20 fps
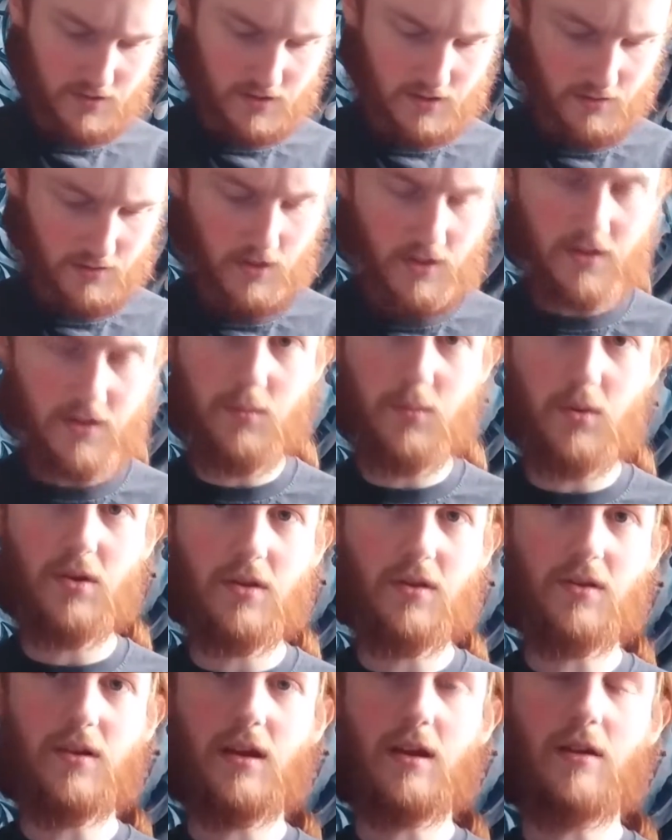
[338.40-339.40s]
see why they
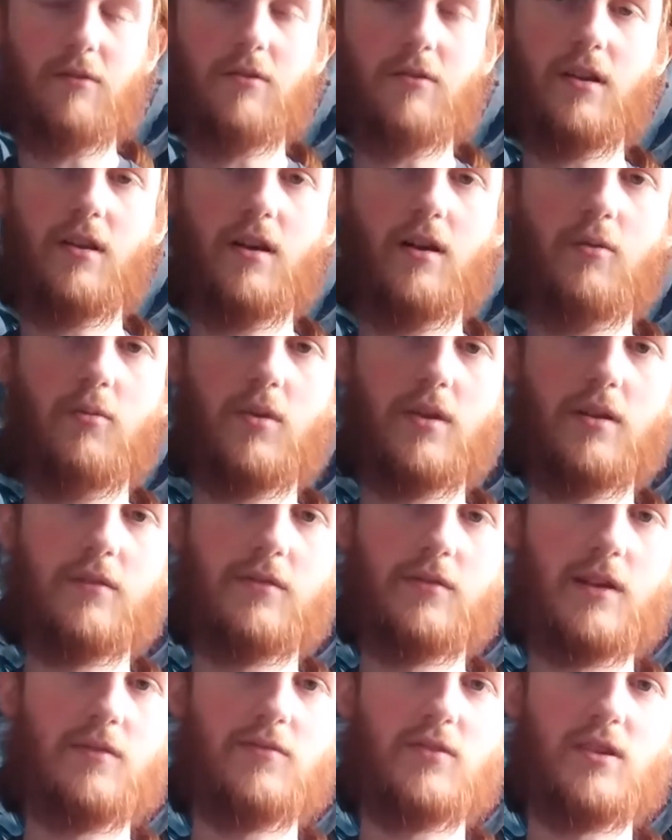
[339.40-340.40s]
bothered to get rid of that when
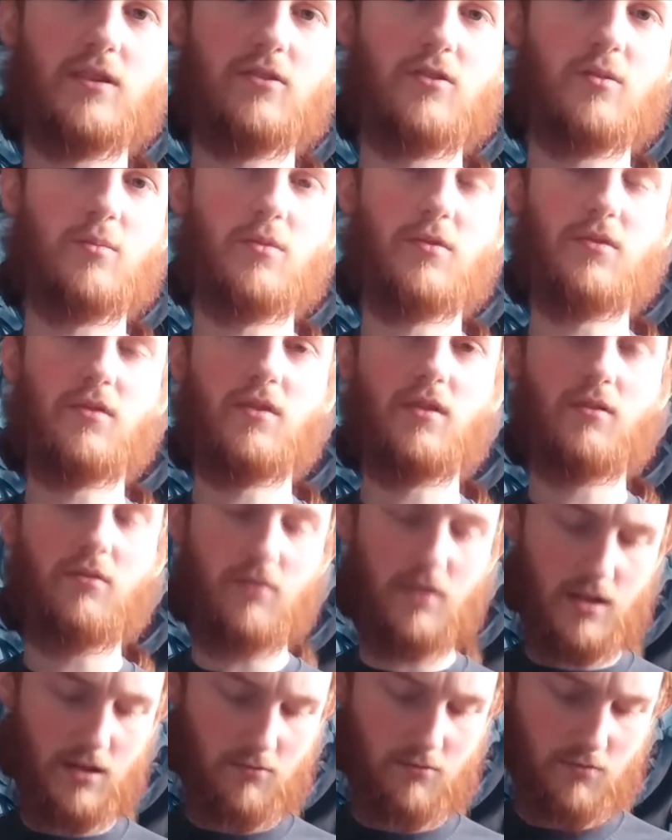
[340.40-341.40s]
they've left in some of
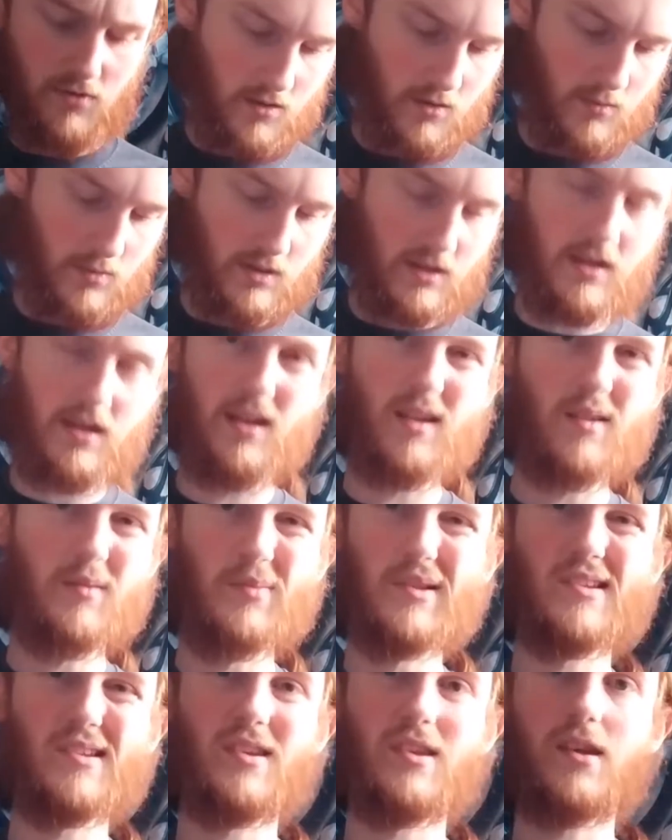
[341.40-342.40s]
the like complicated
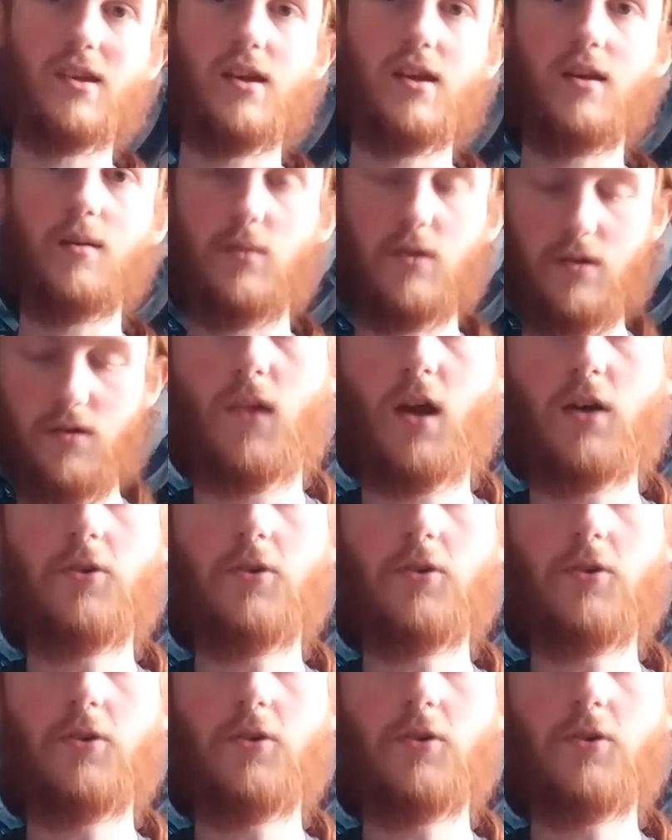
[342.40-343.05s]
bits of the game, you know.